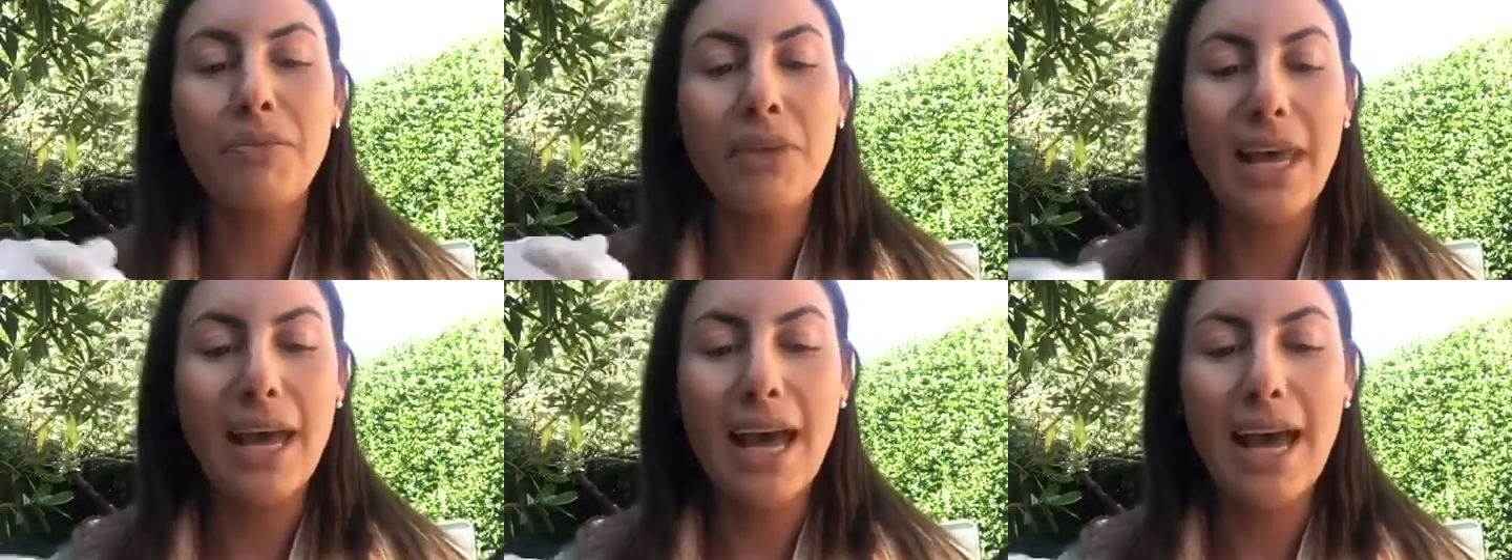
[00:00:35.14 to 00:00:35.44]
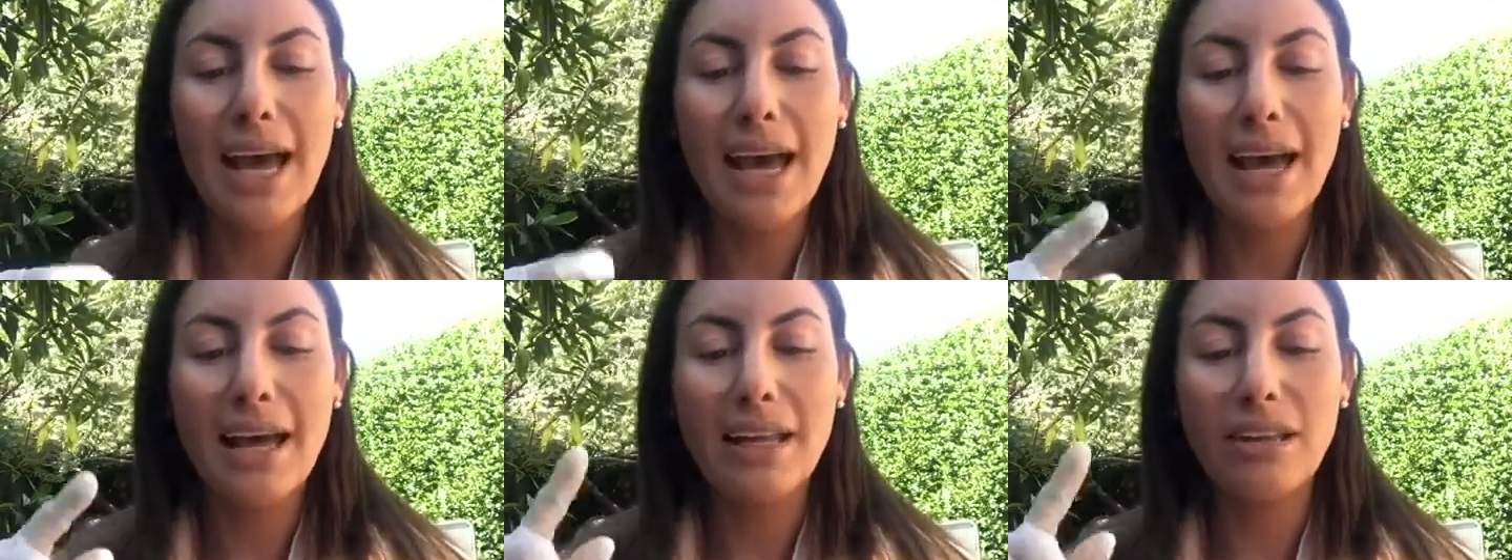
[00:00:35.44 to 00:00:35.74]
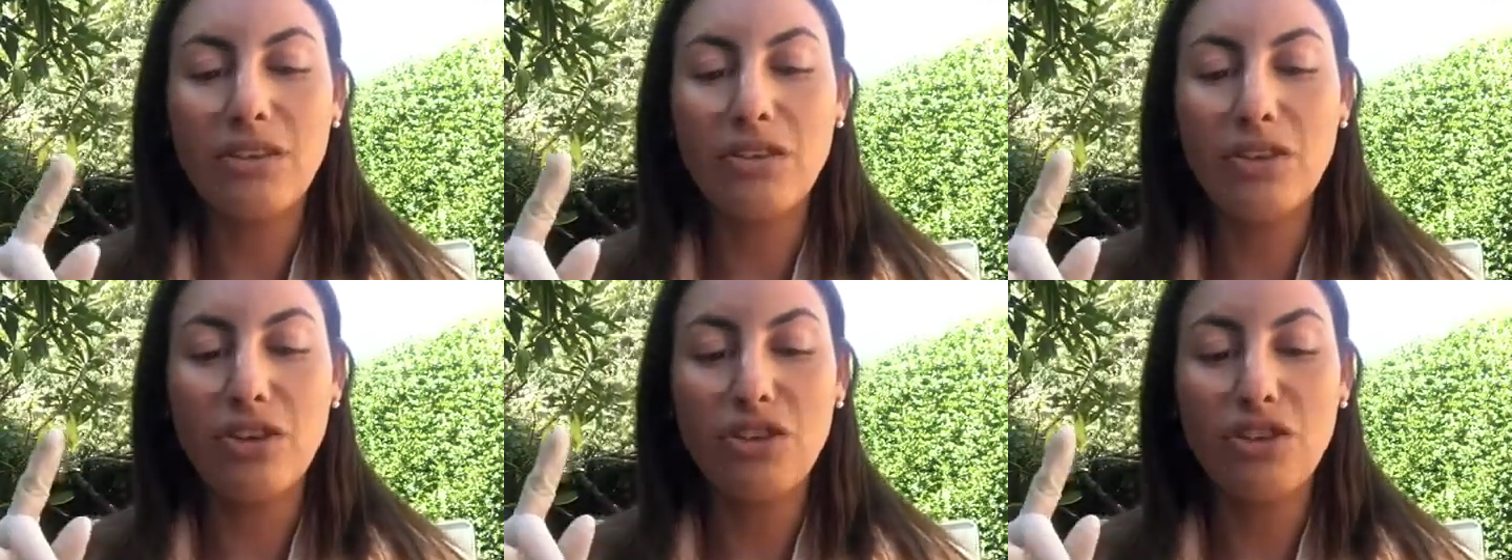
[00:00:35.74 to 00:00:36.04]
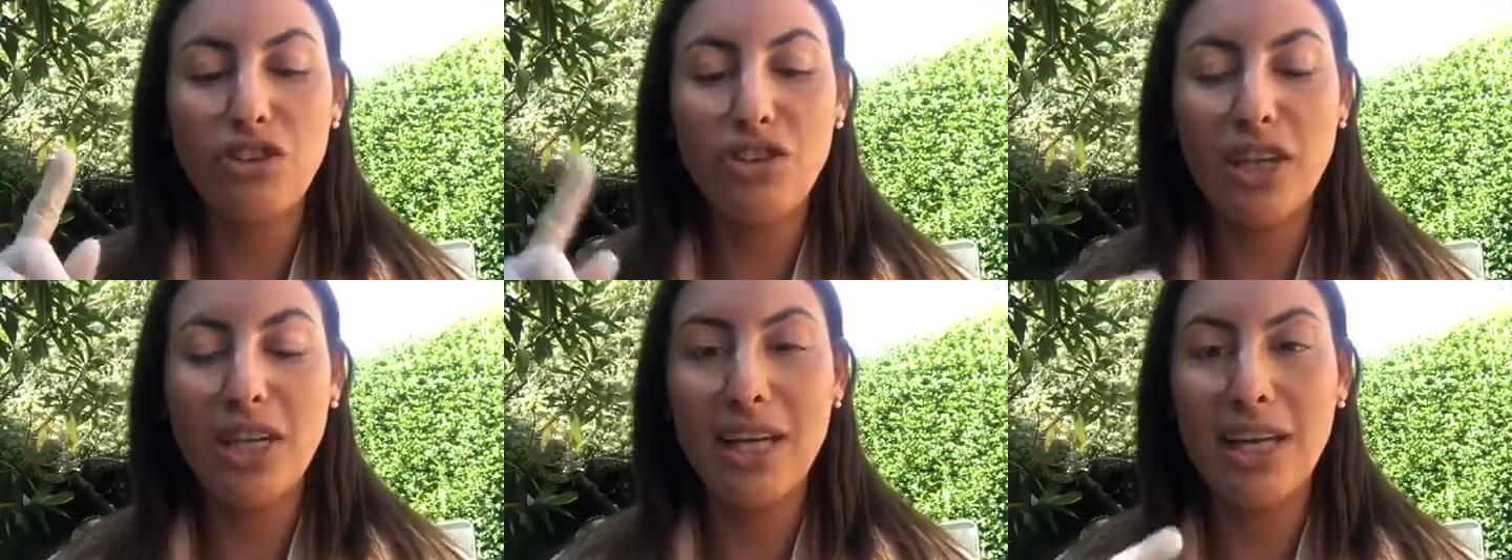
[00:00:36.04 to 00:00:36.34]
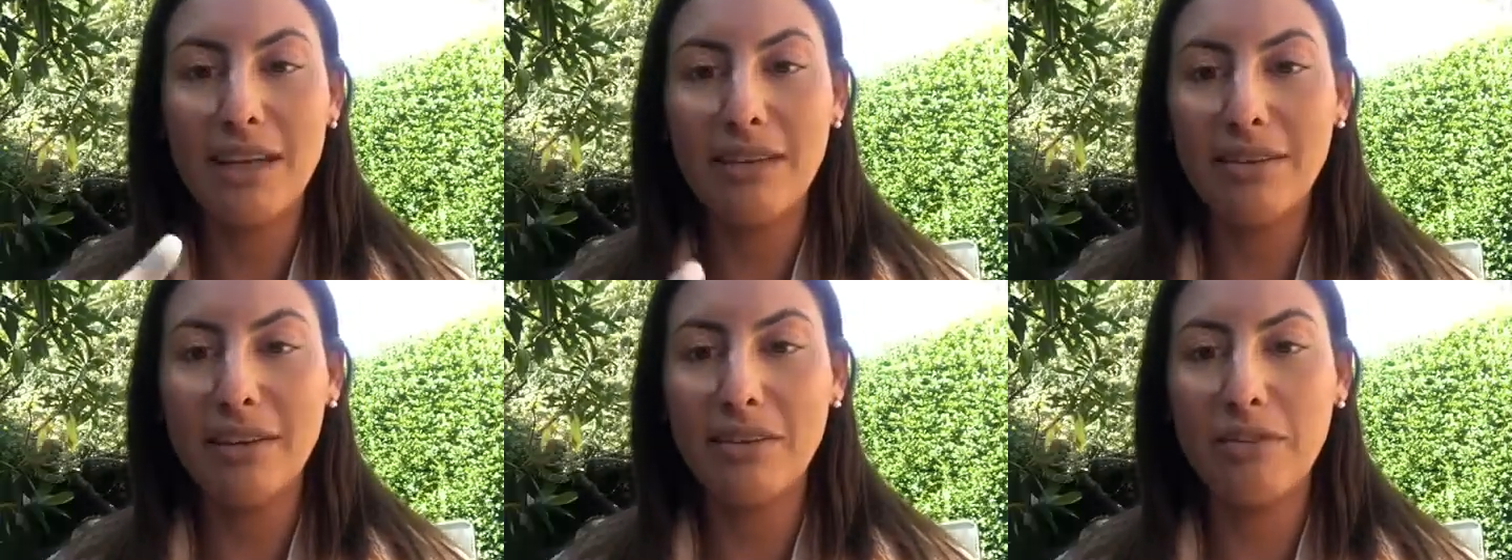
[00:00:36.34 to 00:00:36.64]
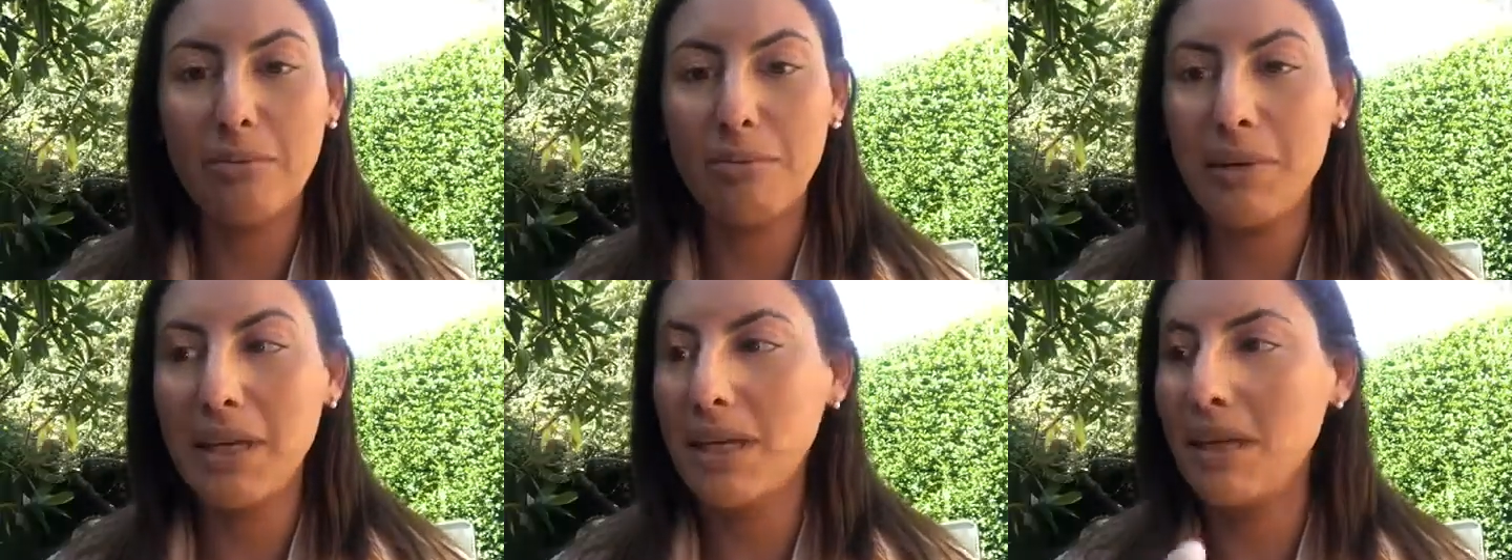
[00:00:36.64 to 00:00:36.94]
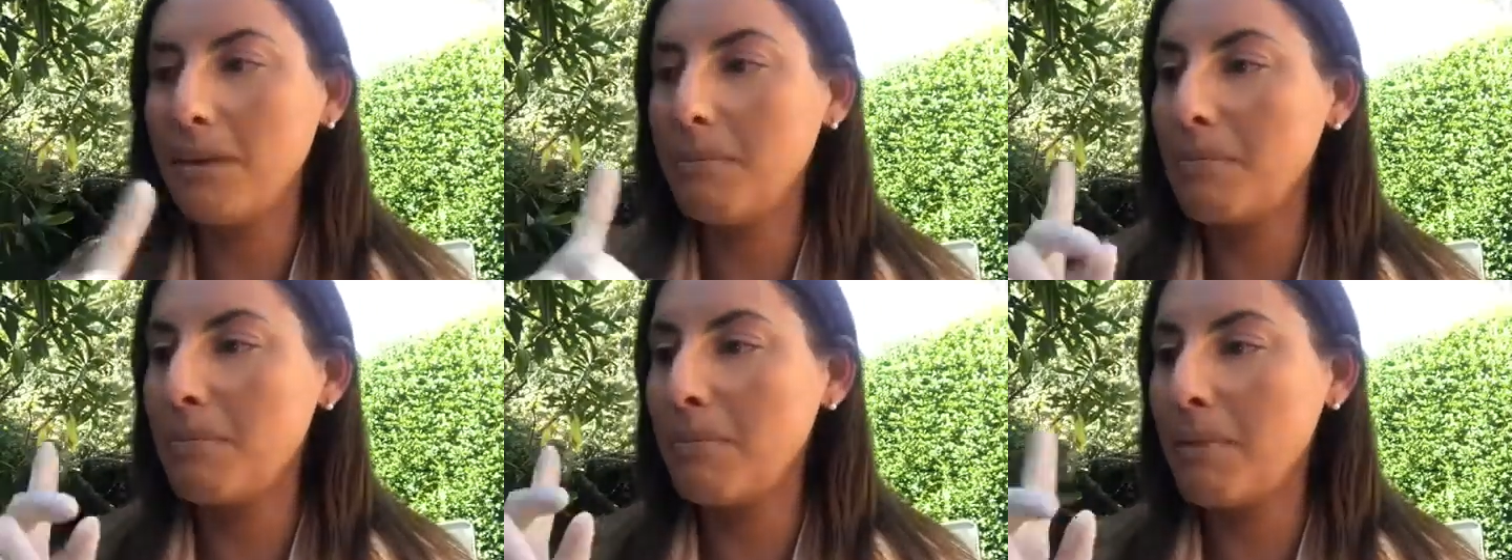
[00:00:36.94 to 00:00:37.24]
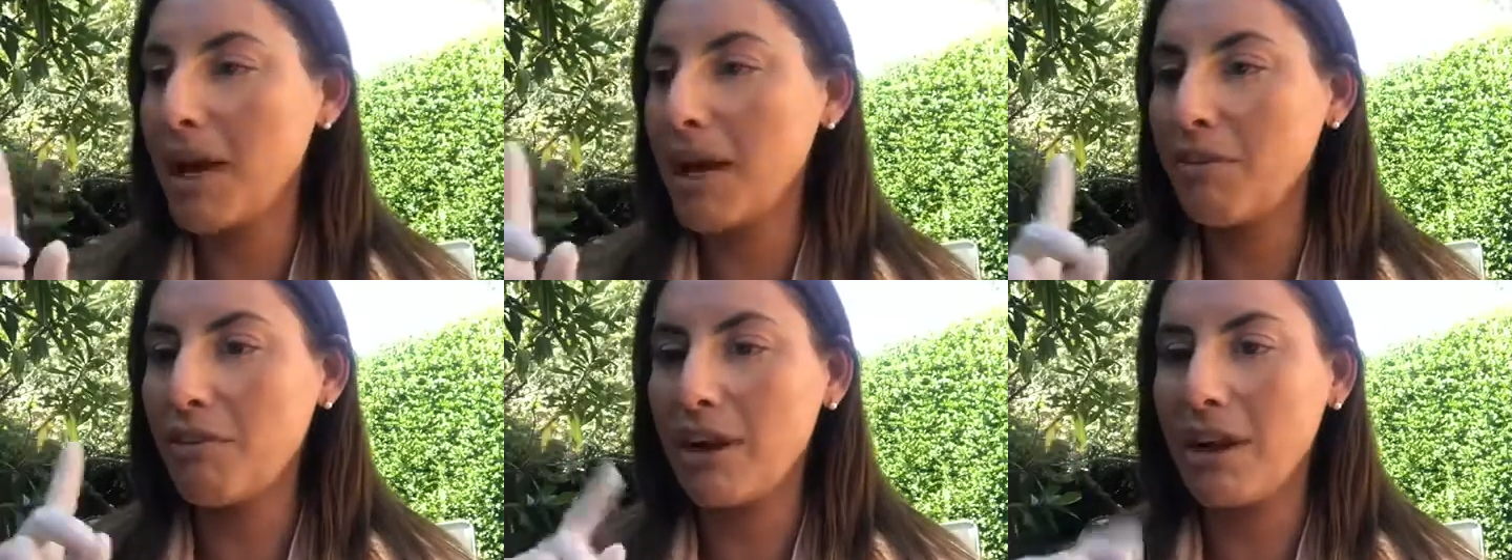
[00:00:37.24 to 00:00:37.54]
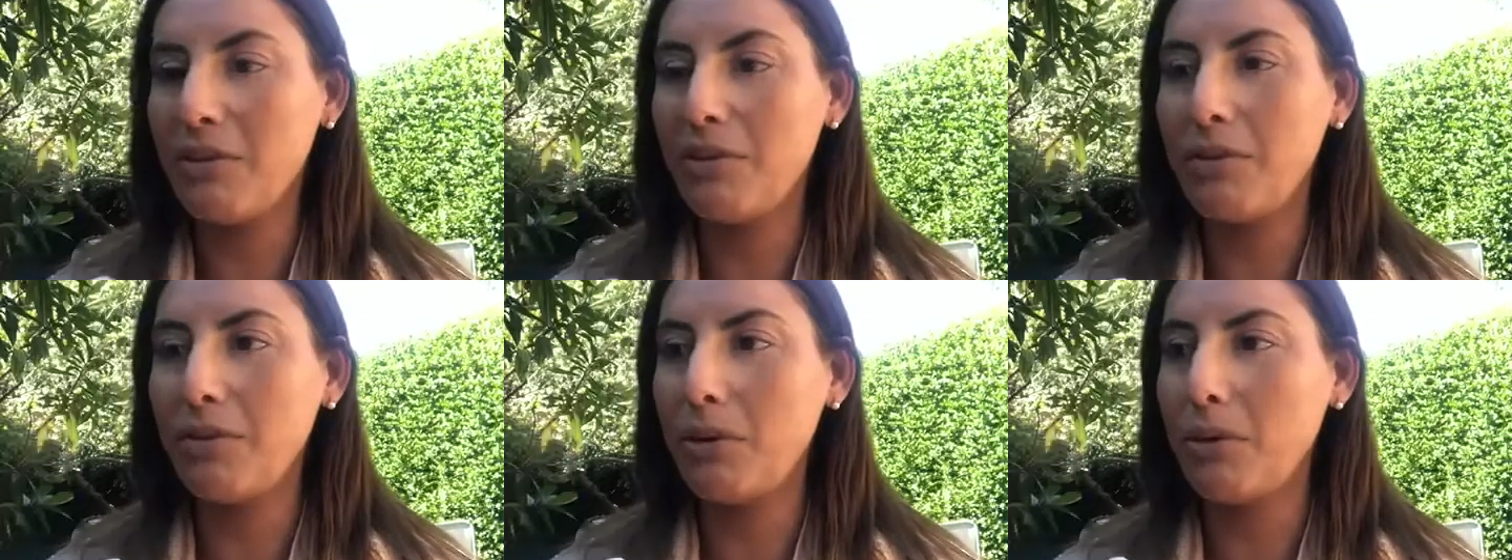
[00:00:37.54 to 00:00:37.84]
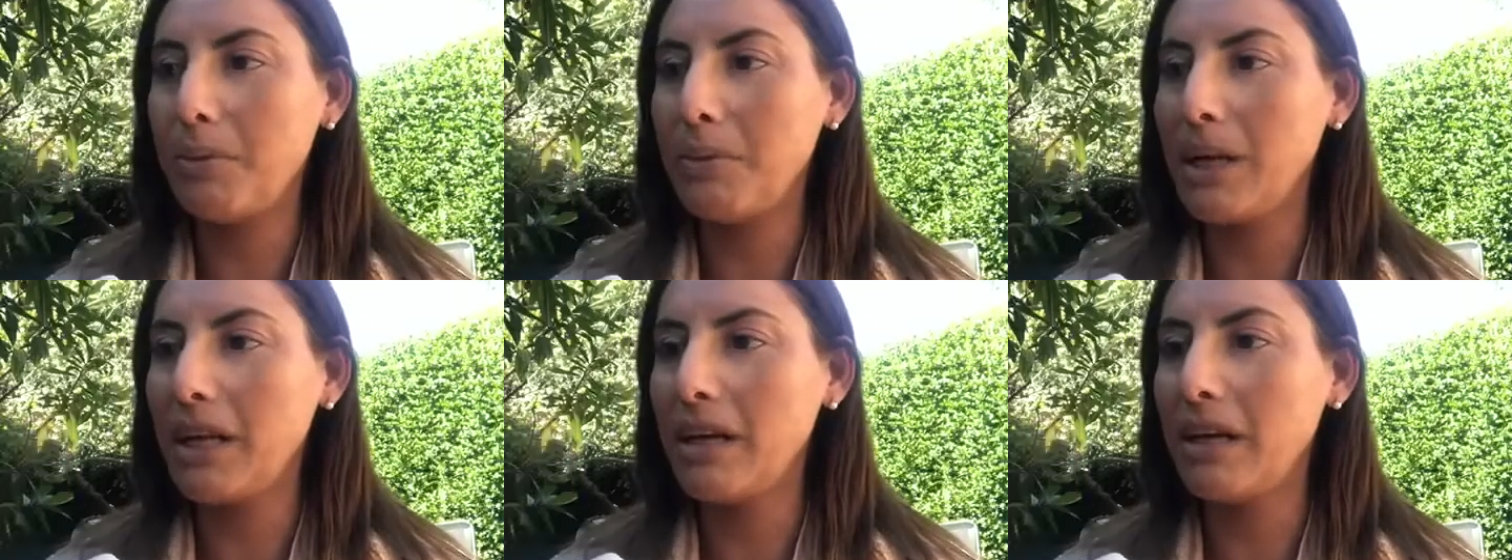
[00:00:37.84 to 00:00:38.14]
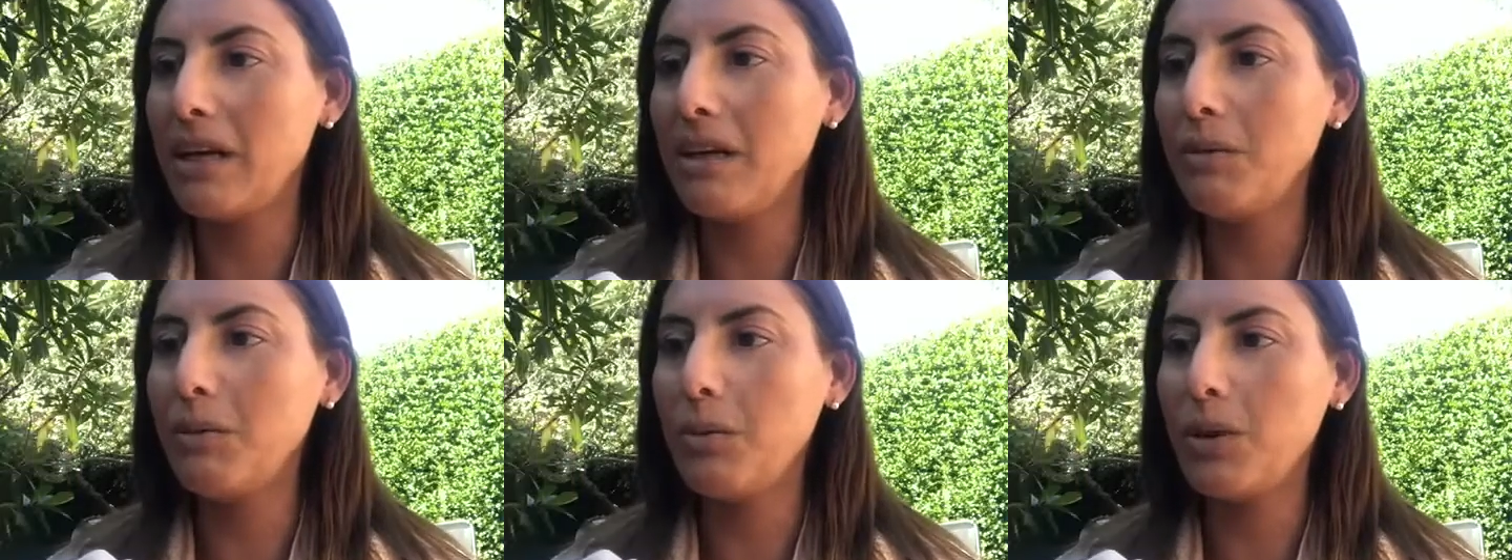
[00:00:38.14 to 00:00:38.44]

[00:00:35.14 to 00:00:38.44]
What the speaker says: and she has given me my right formula,